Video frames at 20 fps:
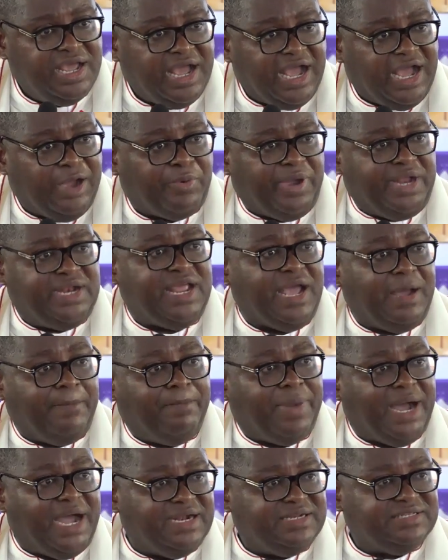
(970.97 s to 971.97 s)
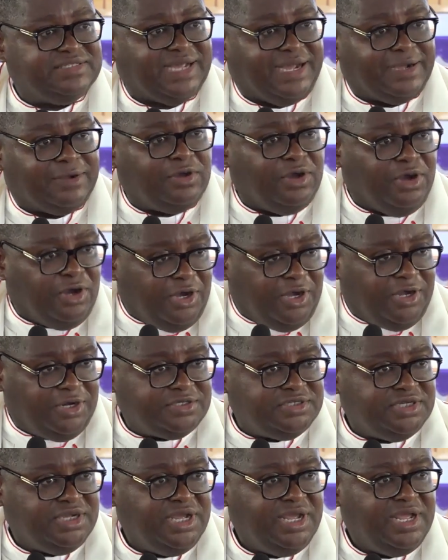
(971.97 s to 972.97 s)
And when their bands are called,
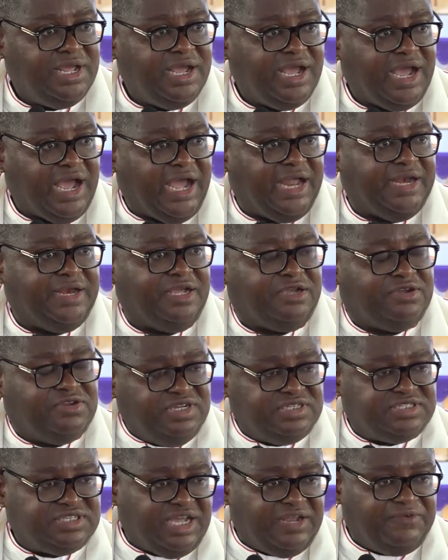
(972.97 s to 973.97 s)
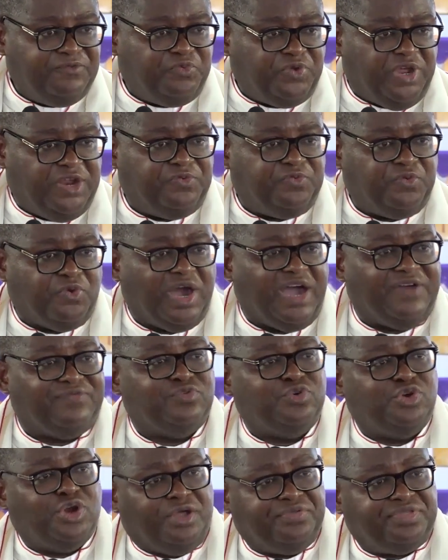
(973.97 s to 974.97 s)
and the Christian faithful have
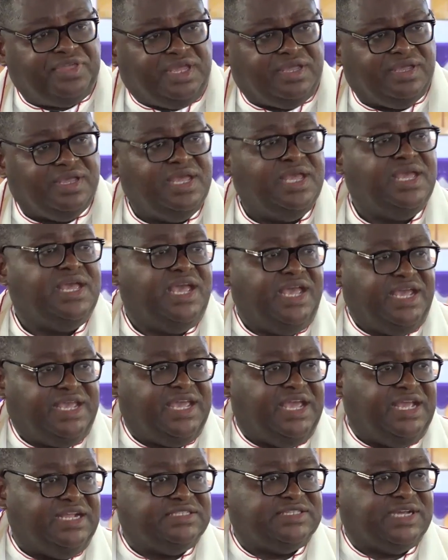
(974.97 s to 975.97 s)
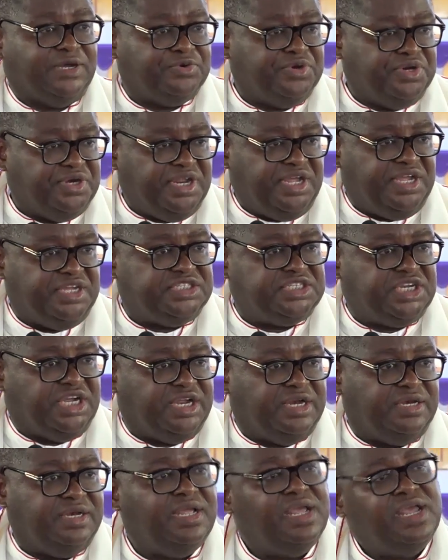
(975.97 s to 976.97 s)
nothing against the
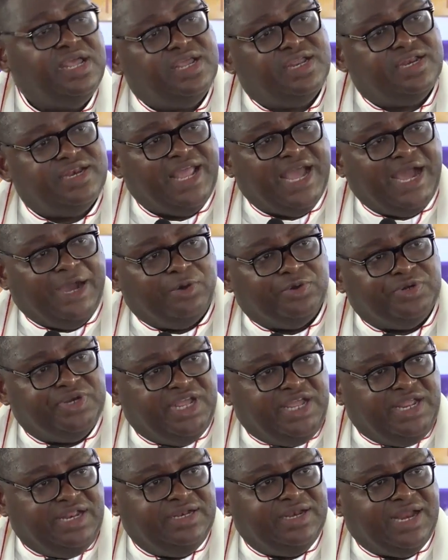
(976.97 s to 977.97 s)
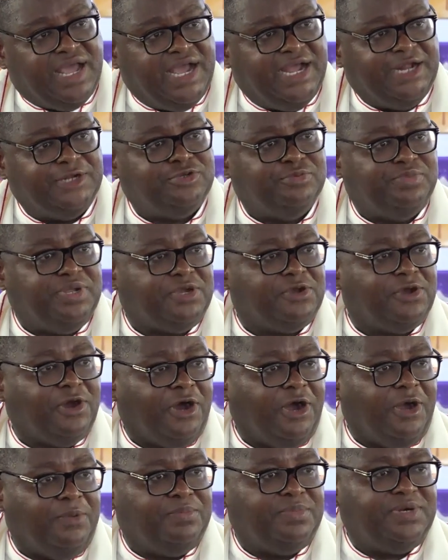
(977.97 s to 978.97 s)
ordination, they are ordained now to
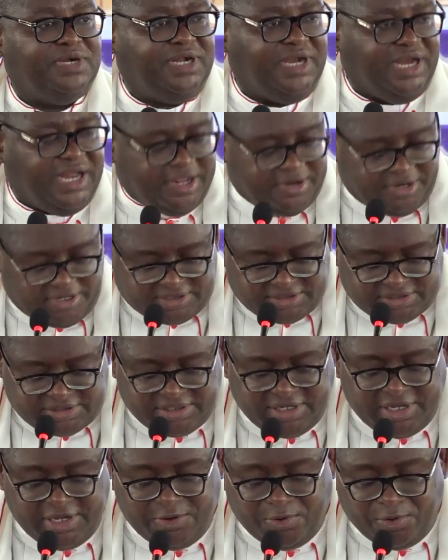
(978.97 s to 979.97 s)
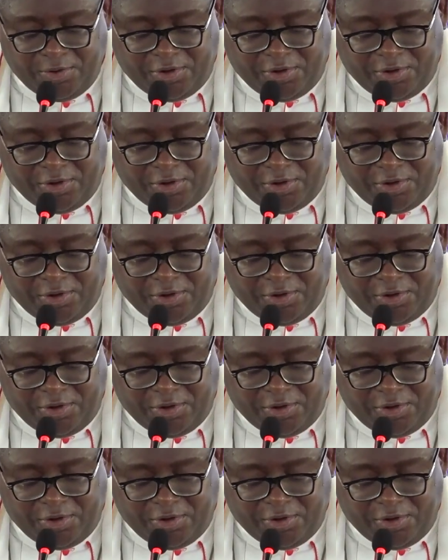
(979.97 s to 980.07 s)
become clerics who